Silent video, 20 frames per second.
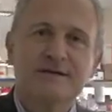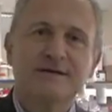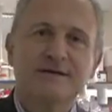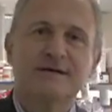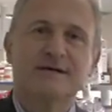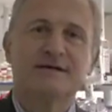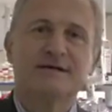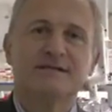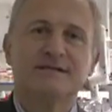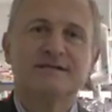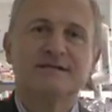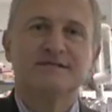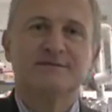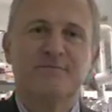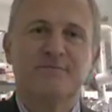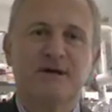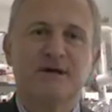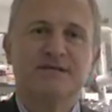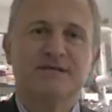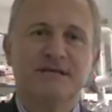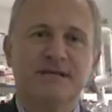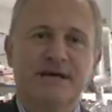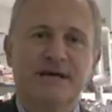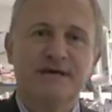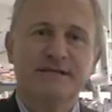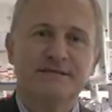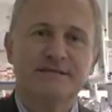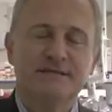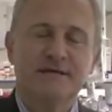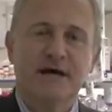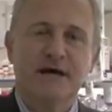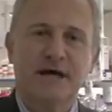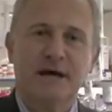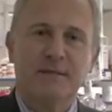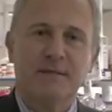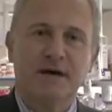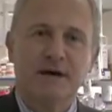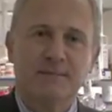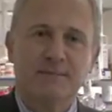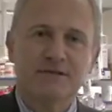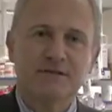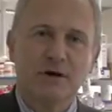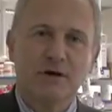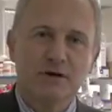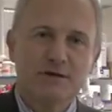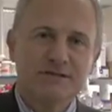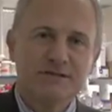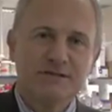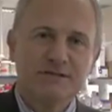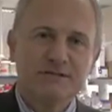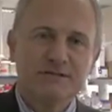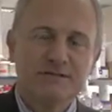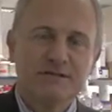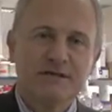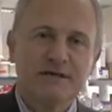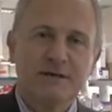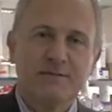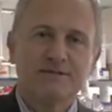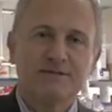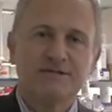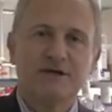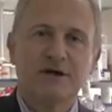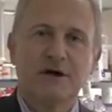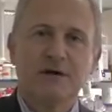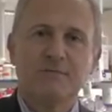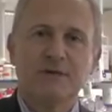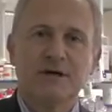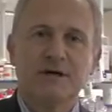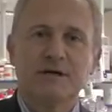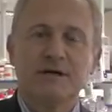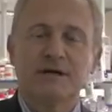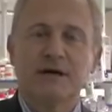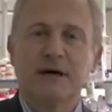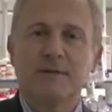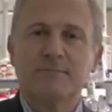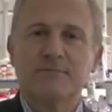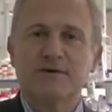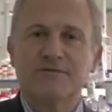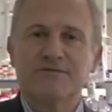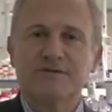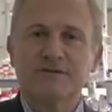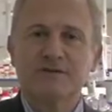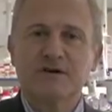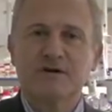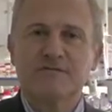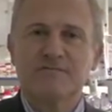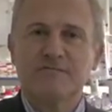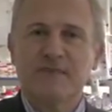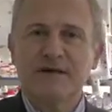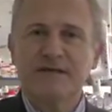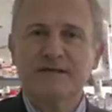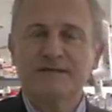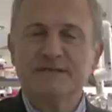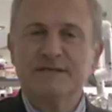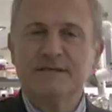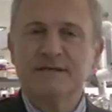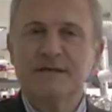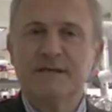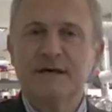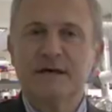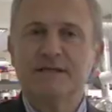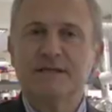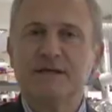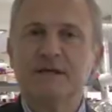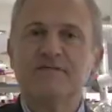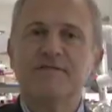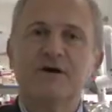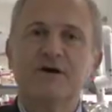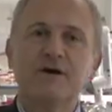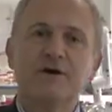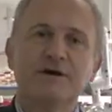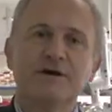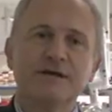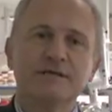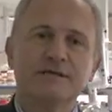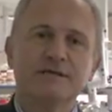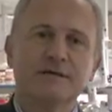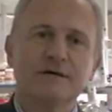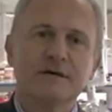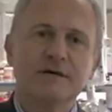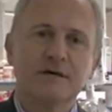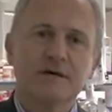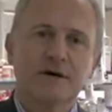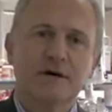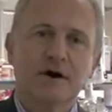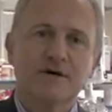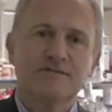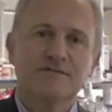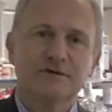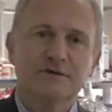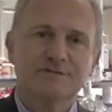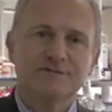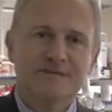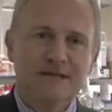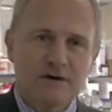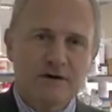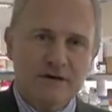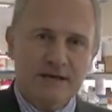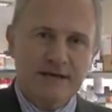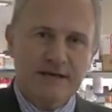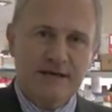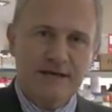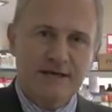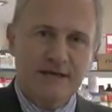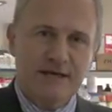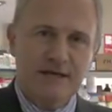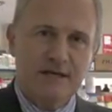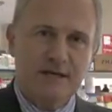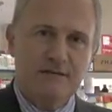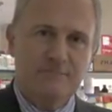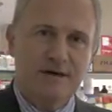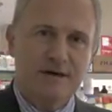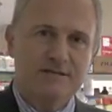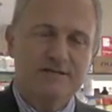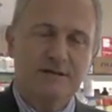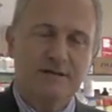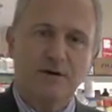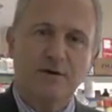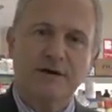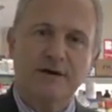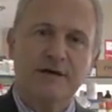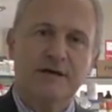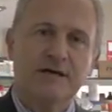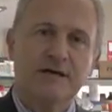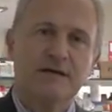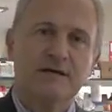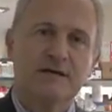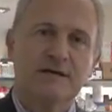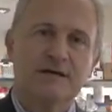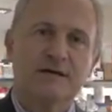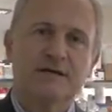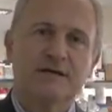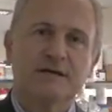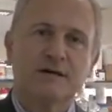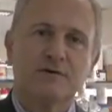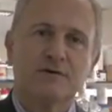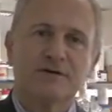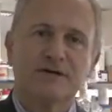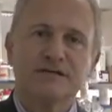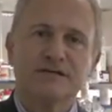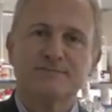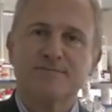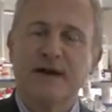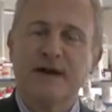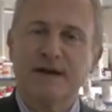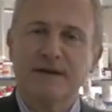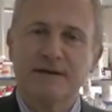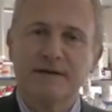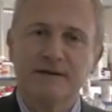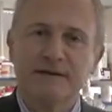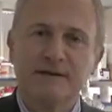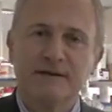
Uh, this is Pere Ginés. I am a hepatologist. I am a chairman and professor of medicine at the liver unit of the Hospital Clinic in Barcelona, Catalonia, Spain.